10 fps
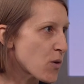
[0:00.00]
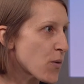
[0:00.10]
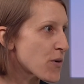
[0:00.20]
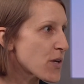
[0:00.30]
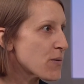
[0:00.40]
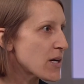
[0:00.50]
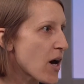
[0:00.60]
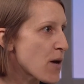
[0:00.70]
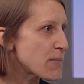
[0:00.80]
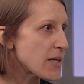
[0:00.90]
to order you a
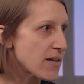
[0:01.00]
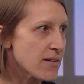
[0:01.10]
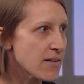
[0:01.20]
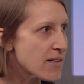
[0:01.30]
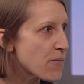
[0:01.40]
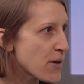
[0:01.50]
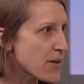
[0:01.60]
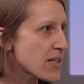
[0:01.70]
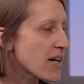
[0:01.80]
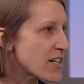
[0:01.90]
copy anywhere
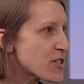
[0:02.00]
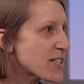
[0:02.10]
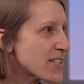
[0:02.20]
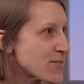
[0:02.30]
in the country.